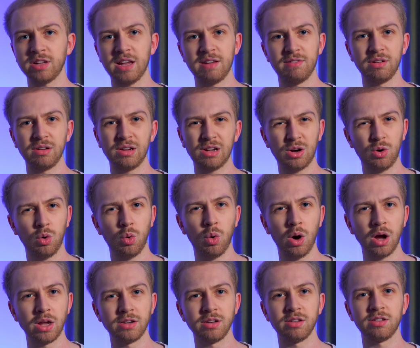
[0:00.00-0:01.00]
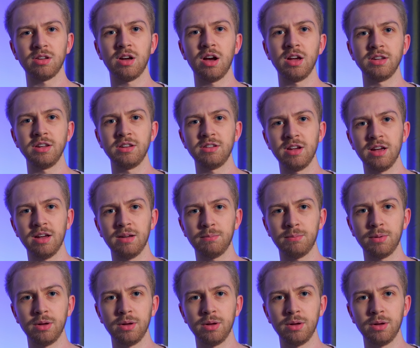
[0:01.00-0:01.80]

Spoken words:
I haven't quite decided yet,